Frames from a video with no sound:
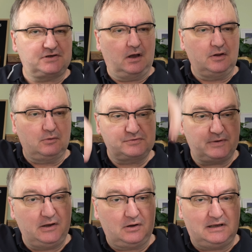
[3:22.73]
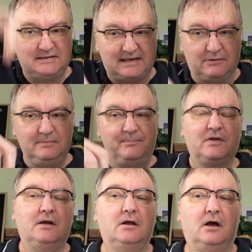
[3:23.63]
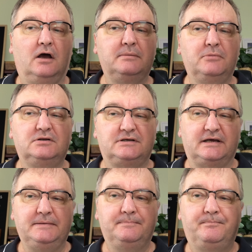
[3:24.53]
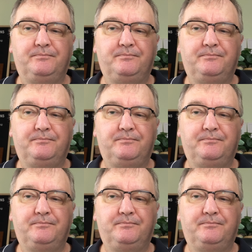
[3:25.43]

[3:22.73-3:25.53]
all the ones where you're looking down, on a Monday,